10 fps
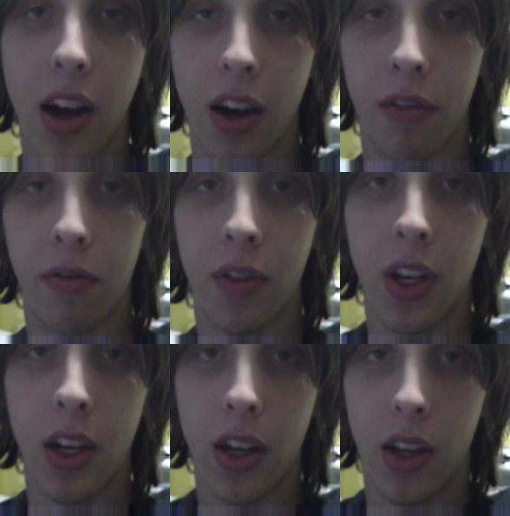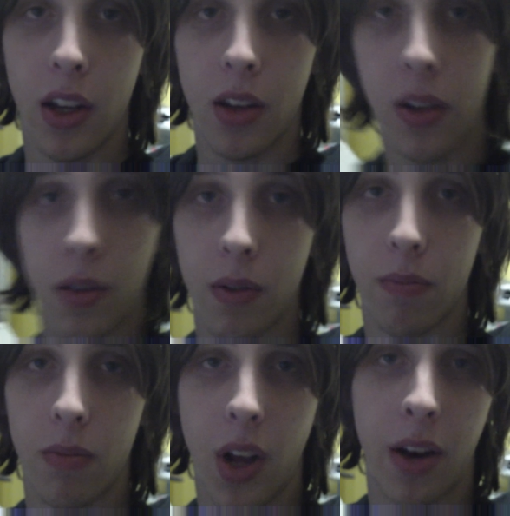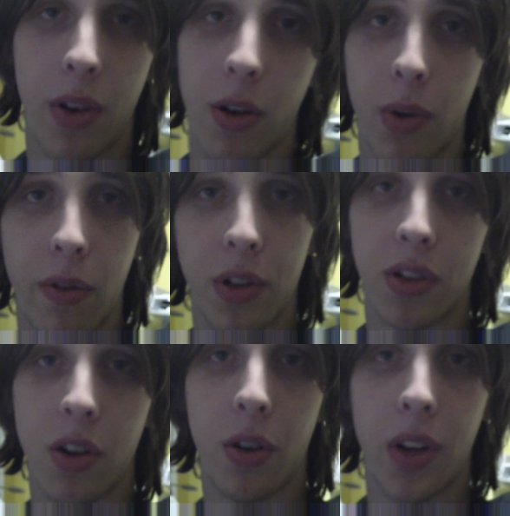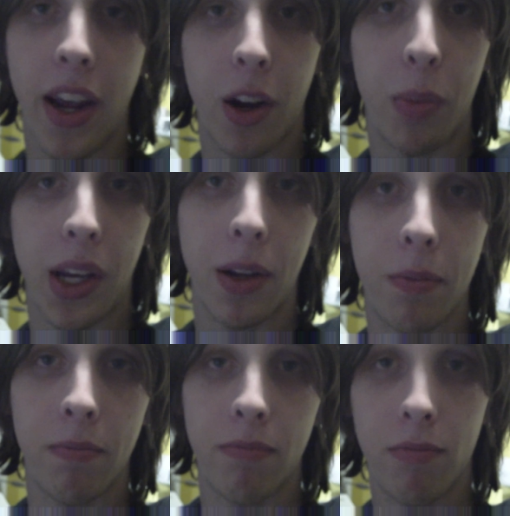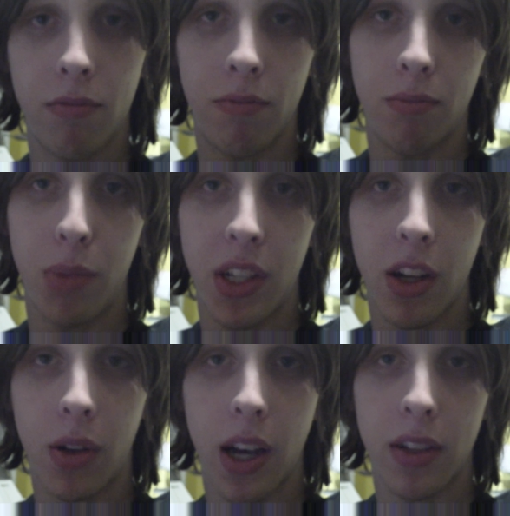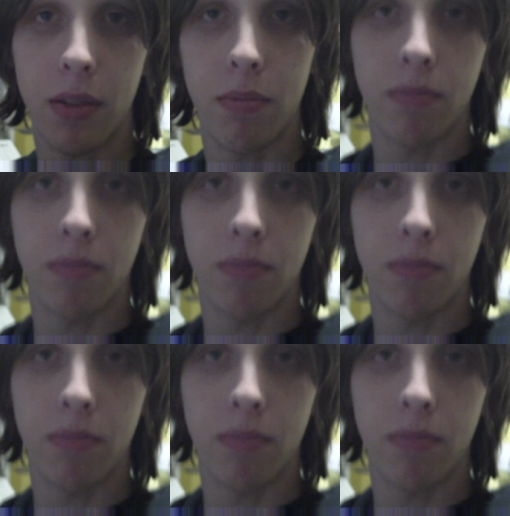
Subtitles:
of, I don't know, whatever this is called, ARP. Peace out, guys.